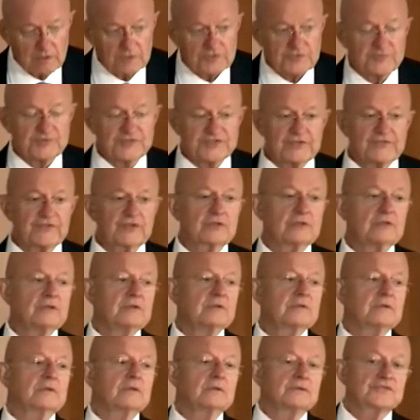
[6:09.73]

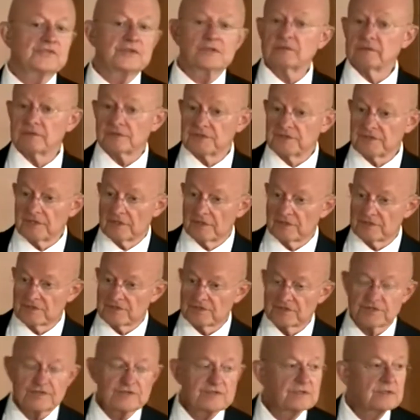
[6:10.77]
specifically signal
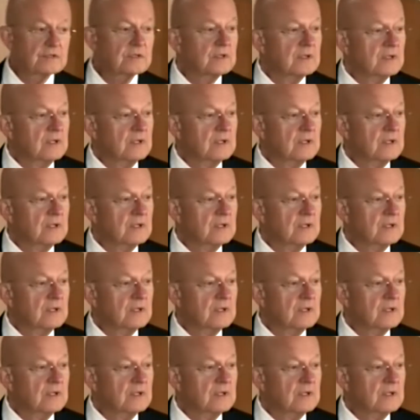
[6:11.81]
intelligence,